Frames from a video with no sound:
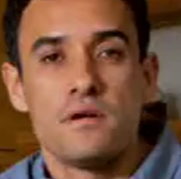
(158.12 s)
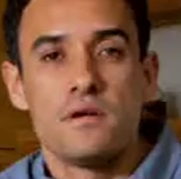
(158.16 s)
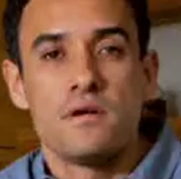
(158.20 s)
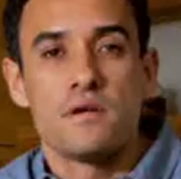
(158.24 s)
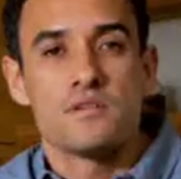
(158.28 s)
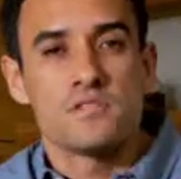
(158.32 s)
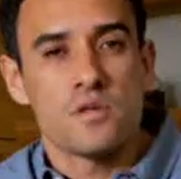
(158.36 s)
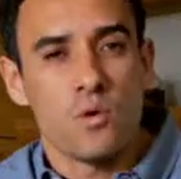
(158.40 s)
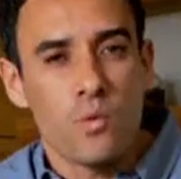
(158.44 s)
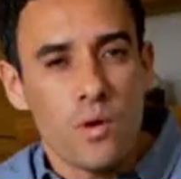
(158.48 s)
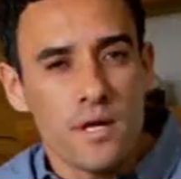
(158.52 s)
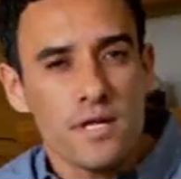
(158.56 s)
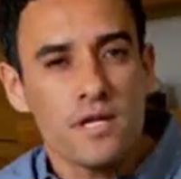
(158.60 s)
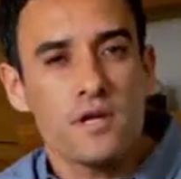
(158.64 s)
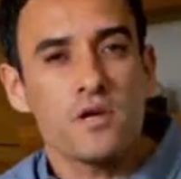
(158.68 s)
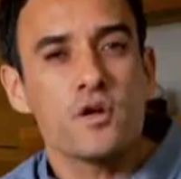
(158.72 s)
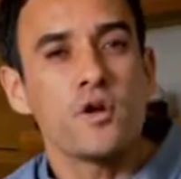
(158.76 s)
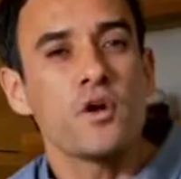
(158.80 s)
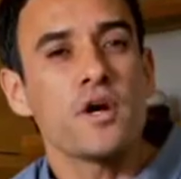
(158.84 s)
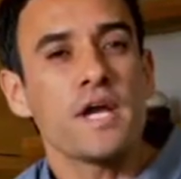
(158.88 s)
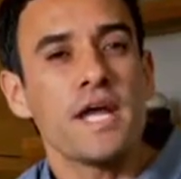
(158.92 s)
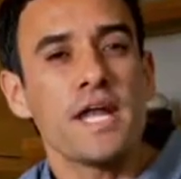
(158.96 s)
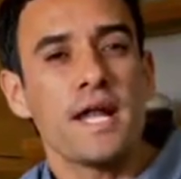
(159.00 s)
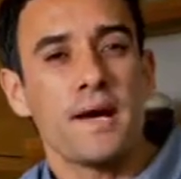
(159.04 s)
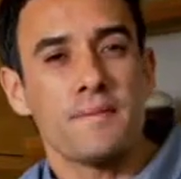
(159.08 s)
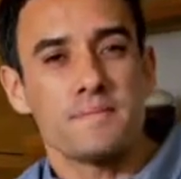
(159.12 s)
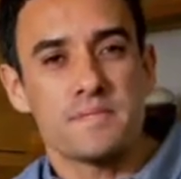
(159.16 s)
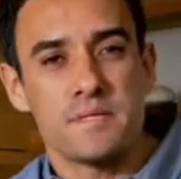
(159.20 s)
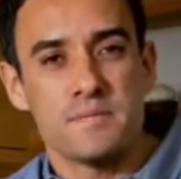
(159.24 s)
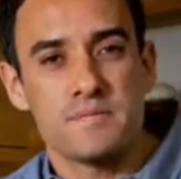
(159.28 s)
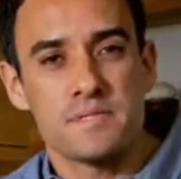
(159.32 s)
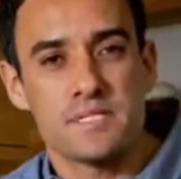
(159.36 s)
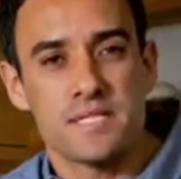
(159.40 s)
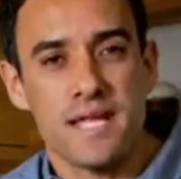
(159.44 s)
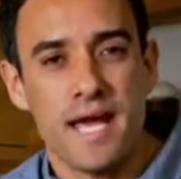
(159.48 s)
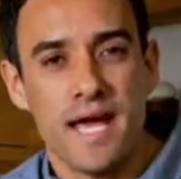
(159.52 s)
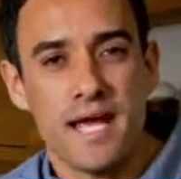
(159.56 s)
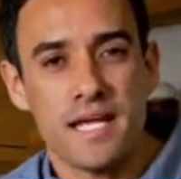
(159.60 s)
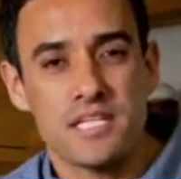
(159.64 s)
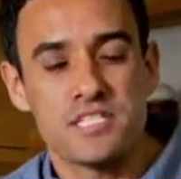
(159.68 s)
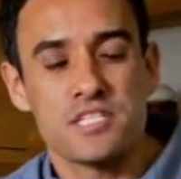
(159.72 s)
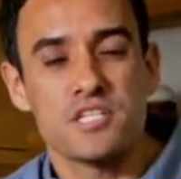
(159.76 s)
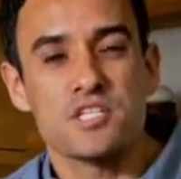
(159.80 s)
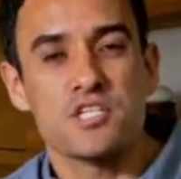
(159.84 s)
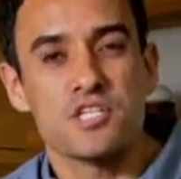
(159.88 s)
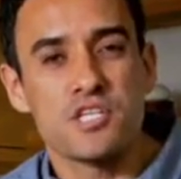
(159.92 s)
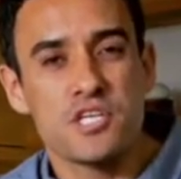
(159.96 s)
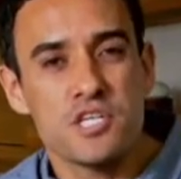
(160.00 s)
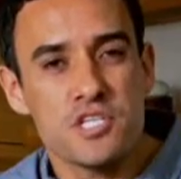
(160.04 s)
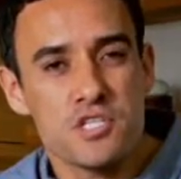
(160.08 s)
So when you're cooking up some steaks,
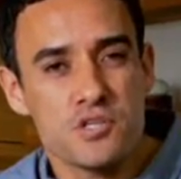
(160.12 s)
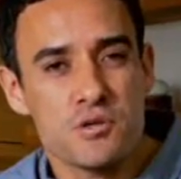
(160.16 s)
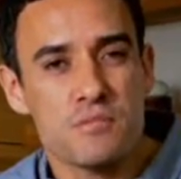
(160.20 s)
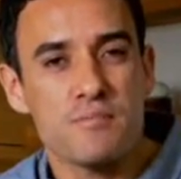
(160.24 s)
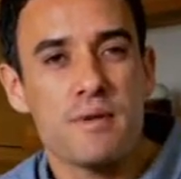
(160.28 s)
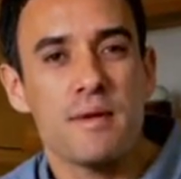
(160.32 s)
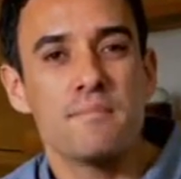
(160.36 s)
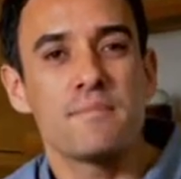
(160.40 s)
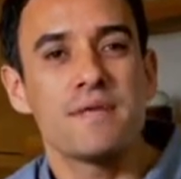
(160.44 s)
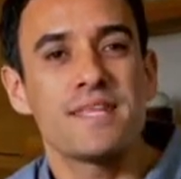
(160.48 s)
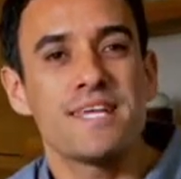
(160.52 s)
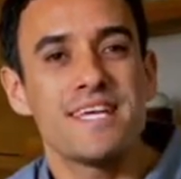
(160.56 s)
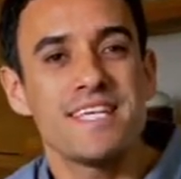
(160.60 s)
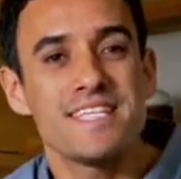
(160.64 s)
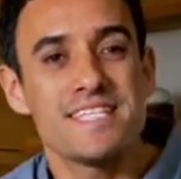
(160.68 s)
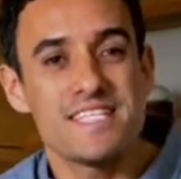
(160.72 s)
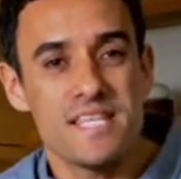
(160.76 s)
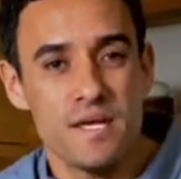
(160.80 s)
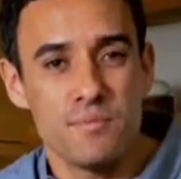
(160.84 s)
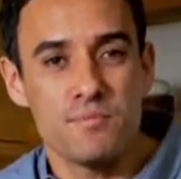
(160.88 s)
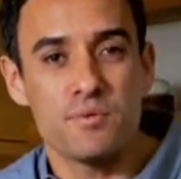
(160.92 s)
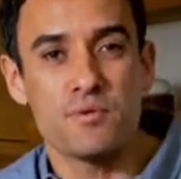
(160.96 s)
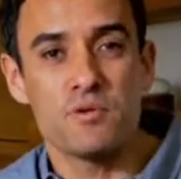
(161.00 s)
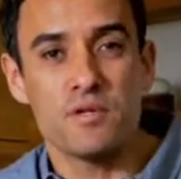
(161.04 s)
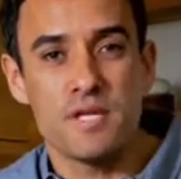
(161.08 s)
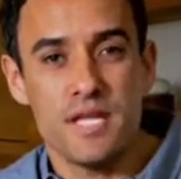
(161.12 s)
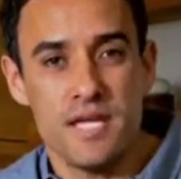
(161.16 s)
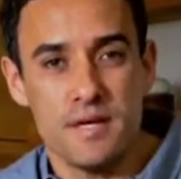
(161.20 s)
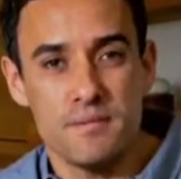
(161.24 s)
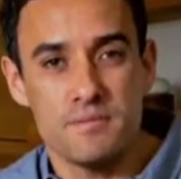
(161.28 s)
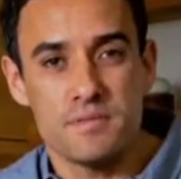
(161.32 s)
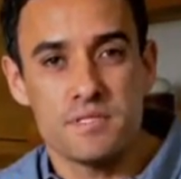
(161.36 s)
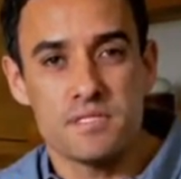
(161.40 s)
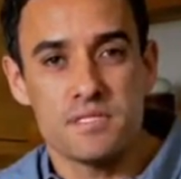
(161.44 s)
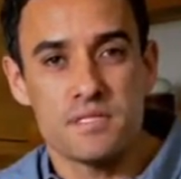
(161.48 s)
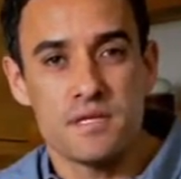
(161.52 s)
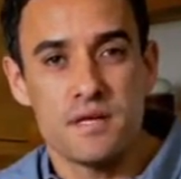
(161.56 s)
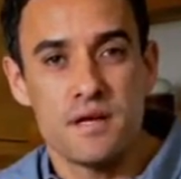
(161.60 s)
just remember these simple tips.